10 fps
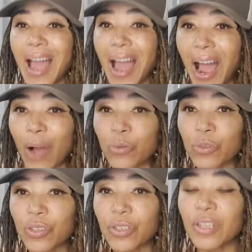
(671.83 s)

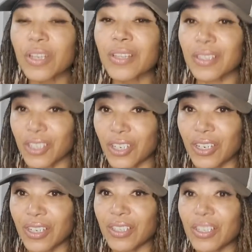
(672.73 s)
out the
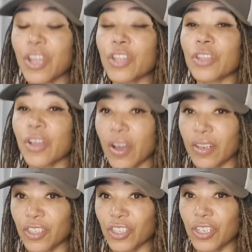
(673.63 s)
cheese, the
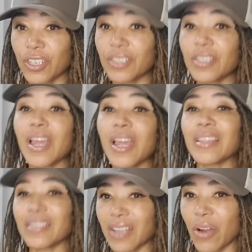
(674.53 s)
cottage cheese, and
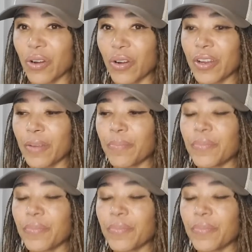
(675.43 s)
the sour cream.